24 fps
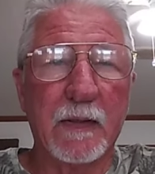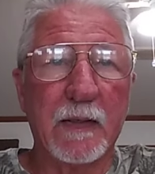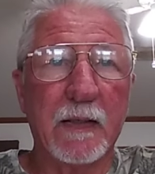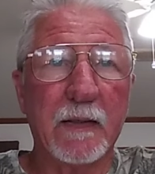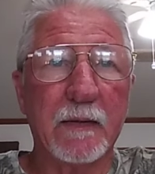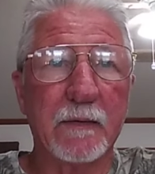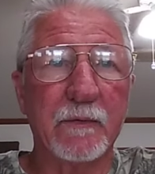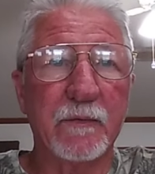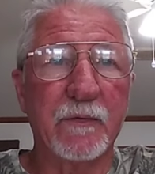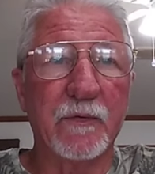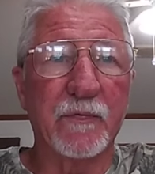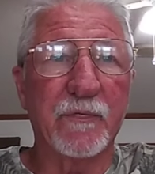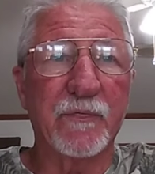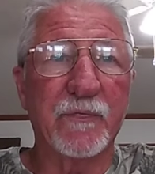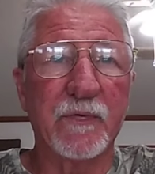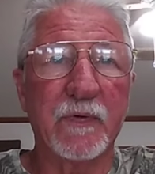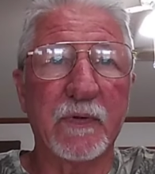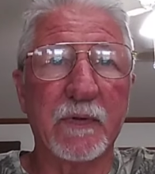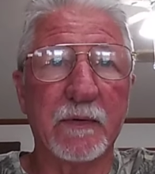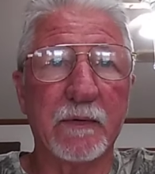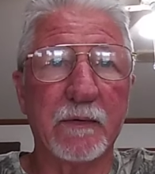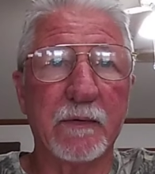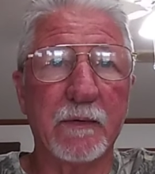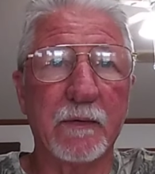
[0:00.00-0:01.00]
I can just
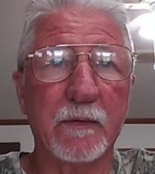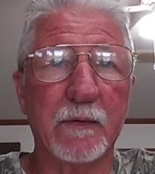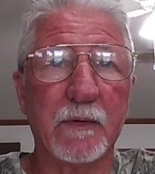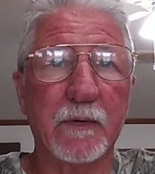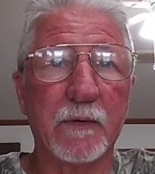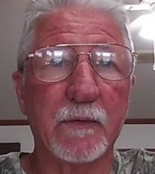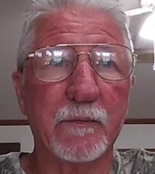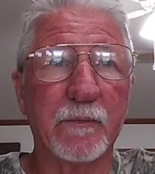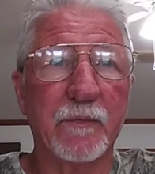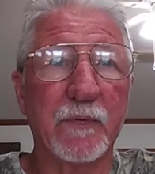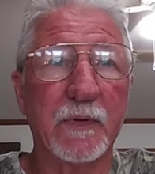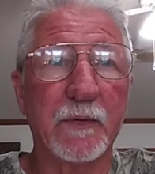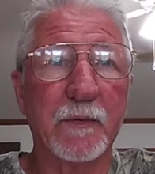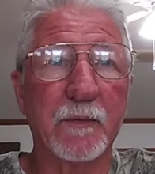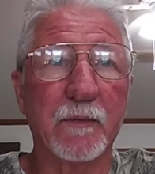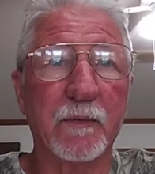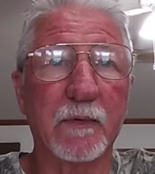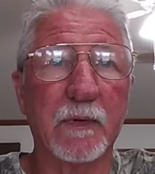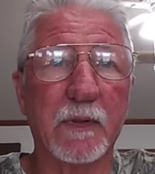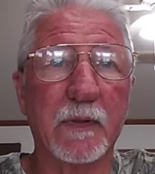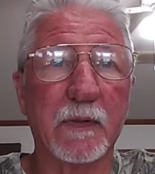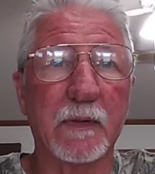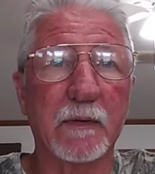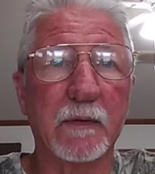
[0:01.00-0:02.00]
think, you know, they
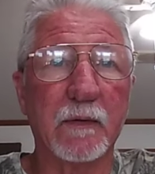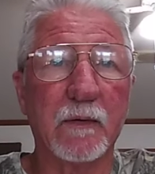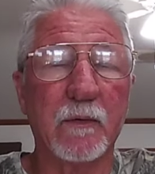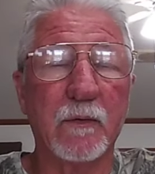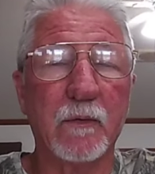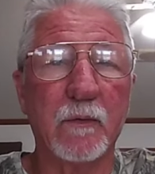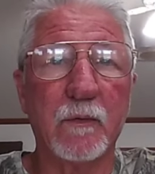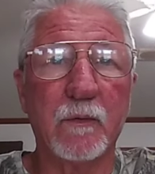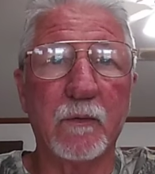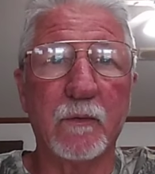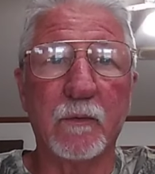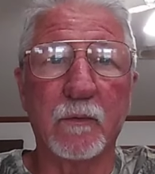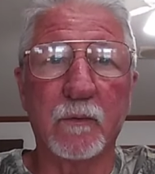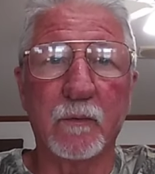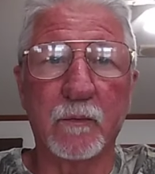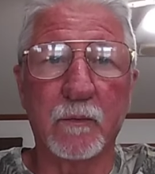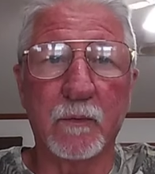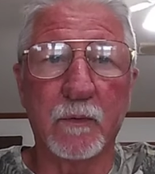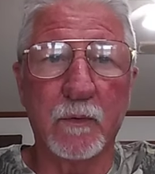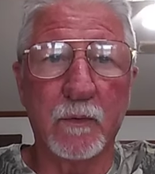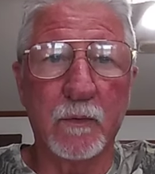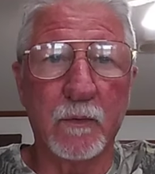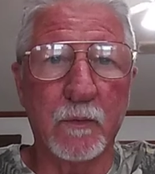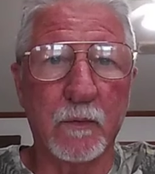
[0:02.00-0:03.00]
were like, oh,
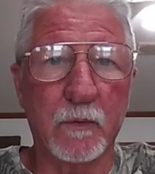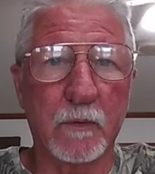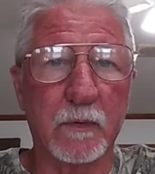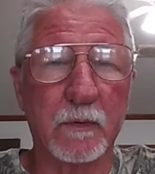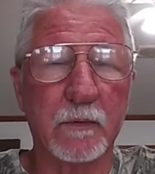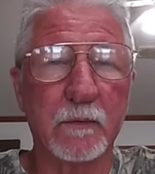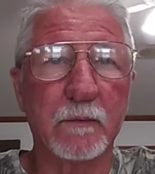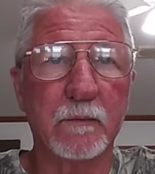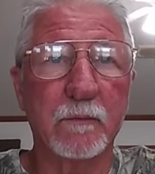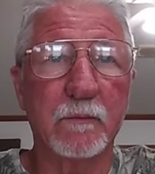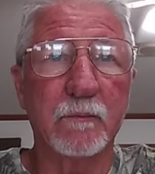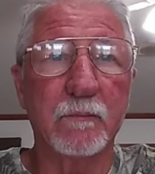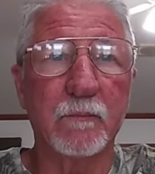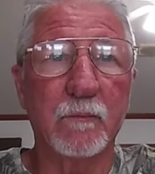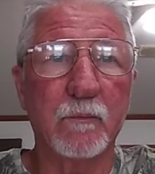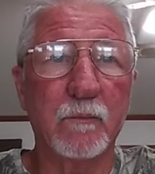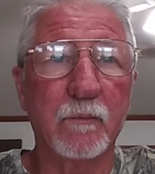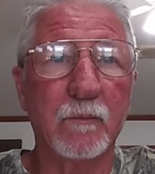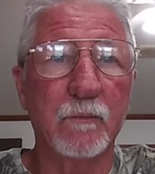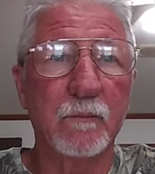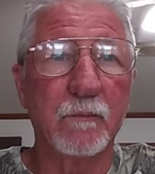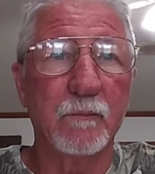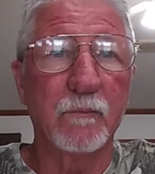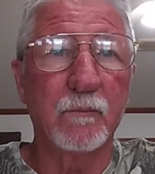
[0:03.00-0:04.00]
Lord,
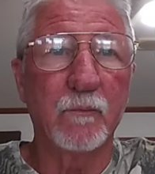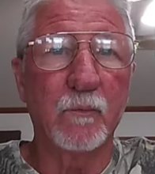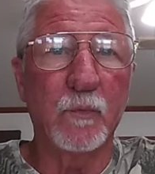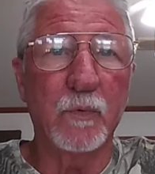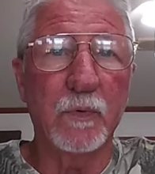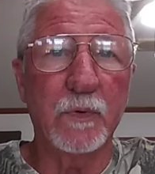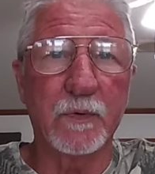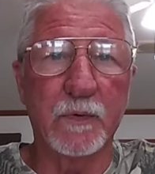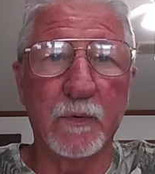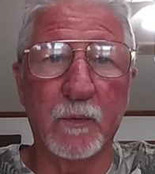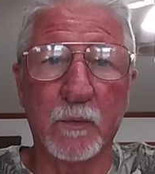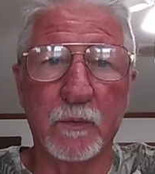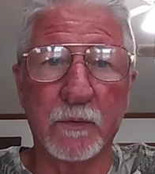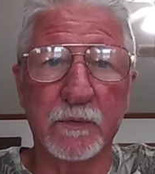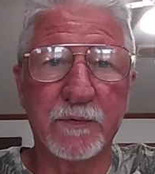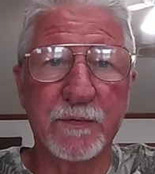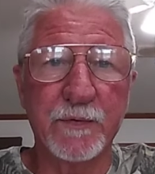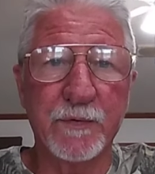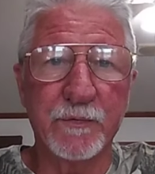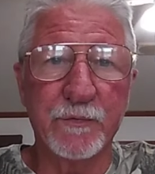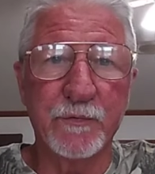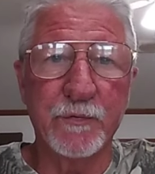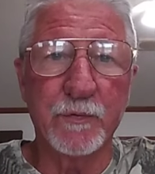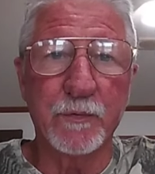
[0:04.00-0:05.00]
we're going
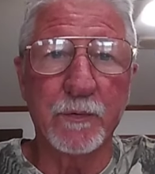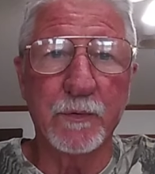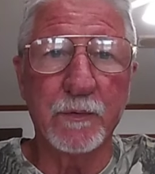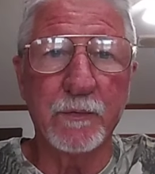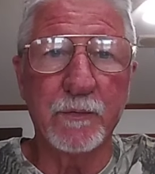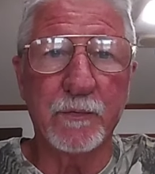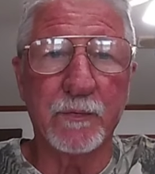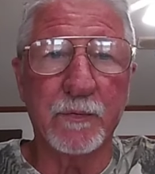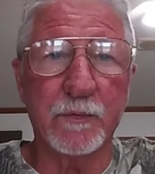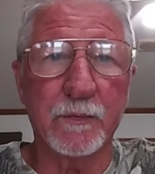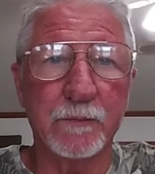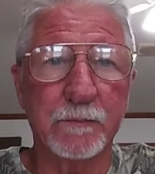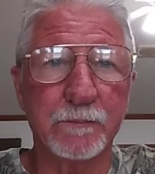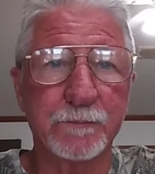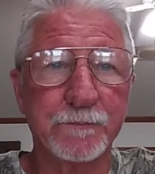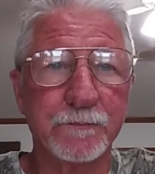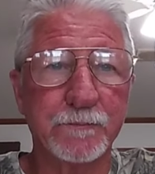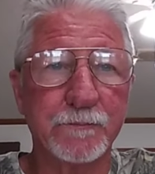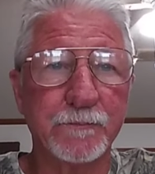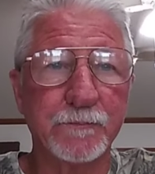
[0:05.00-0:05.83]
to Jerusalem,